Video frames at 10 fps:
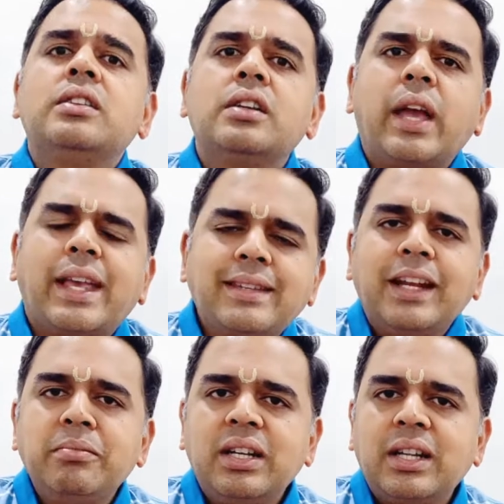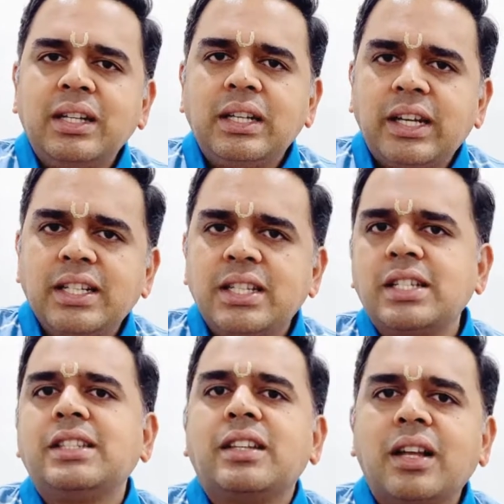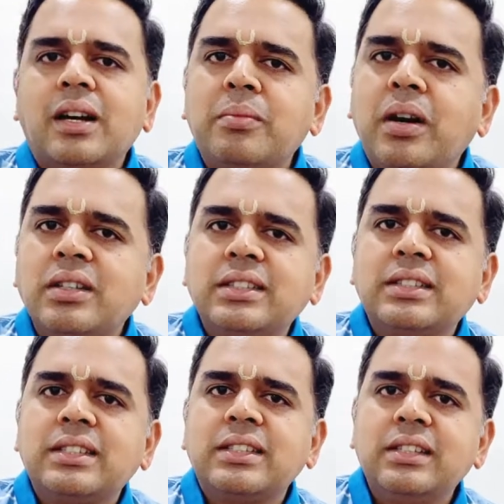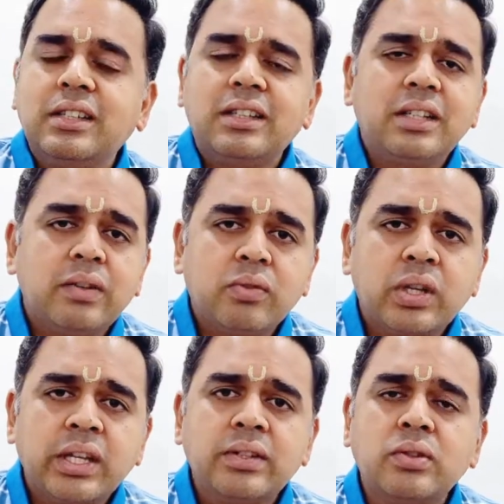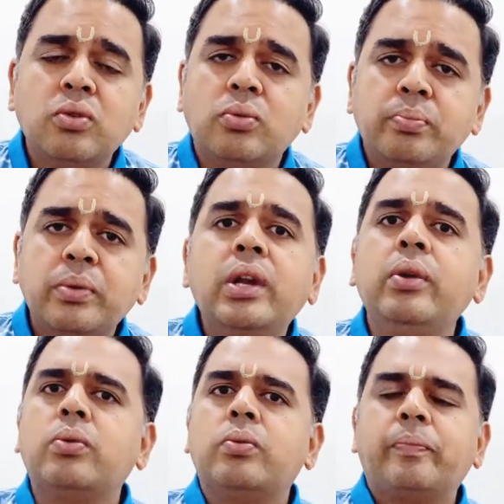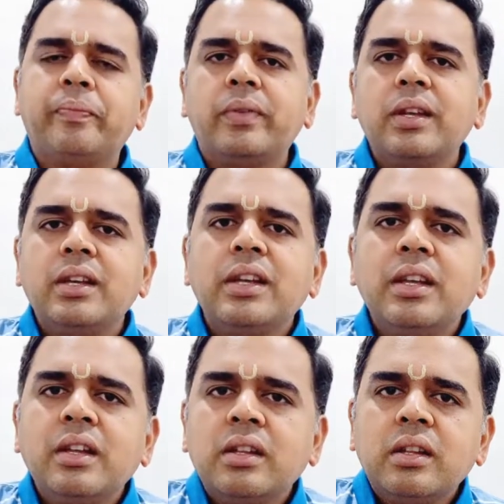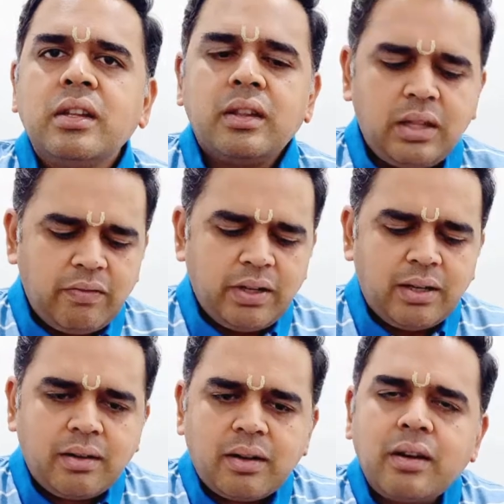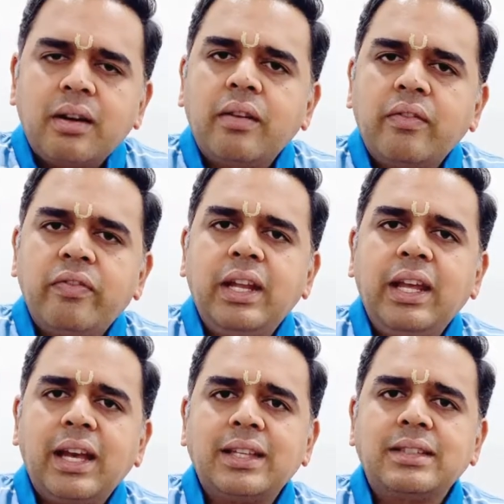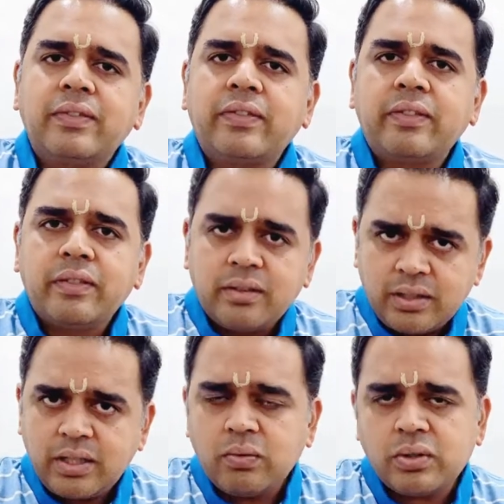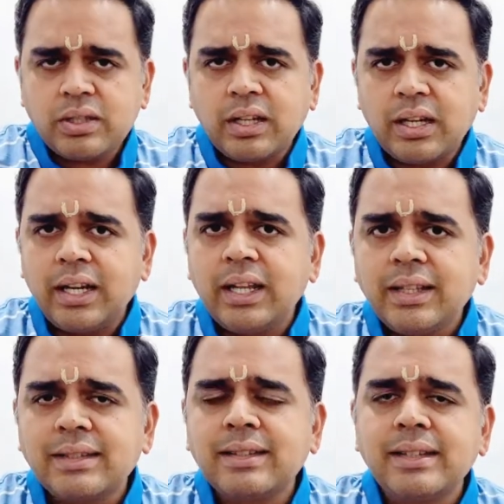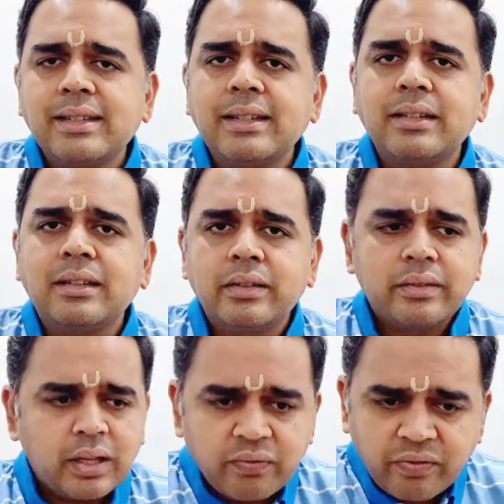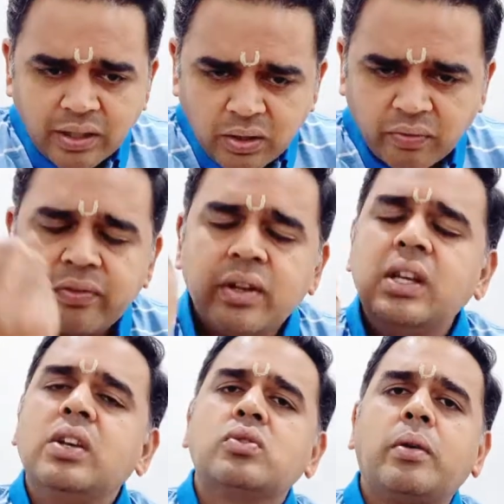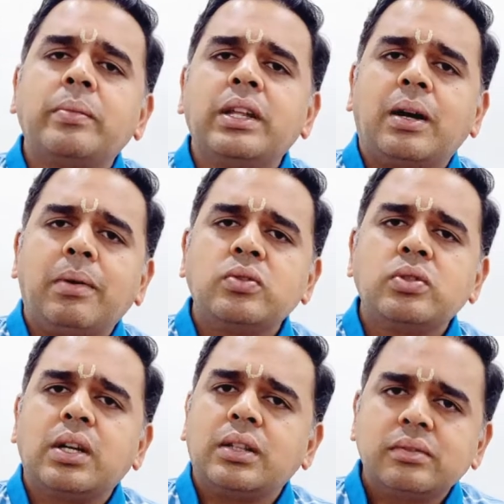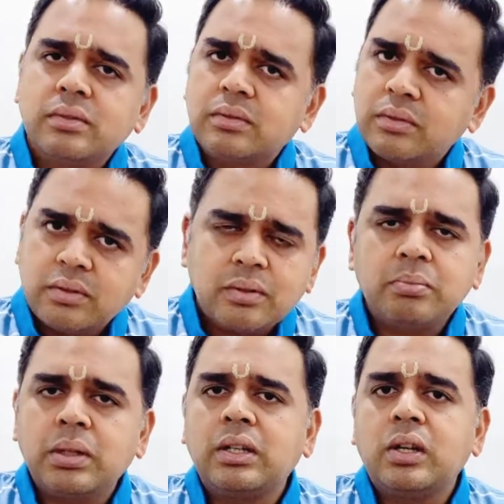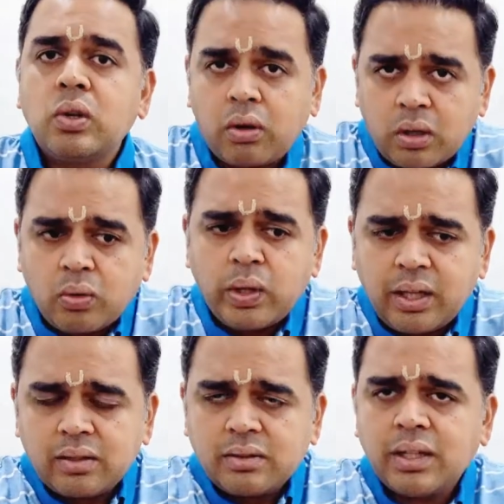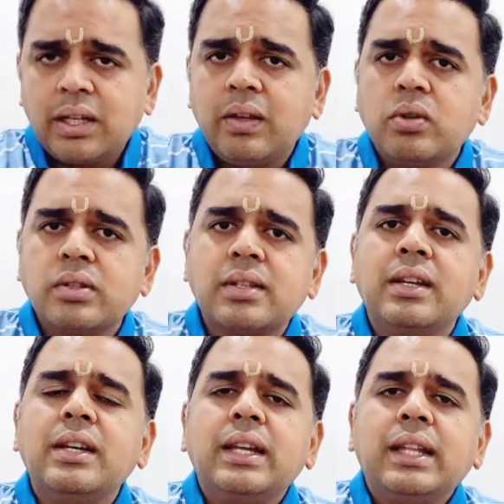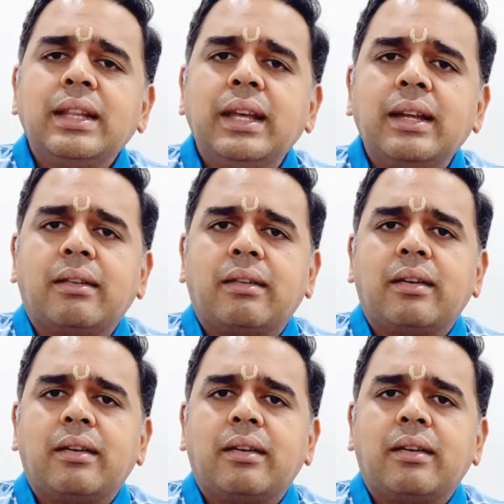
the excitement and tension amongst the devotees group grew. They were feeling as if she was narrating this incident in front of Swami Ramanuja, but not knowing that he was there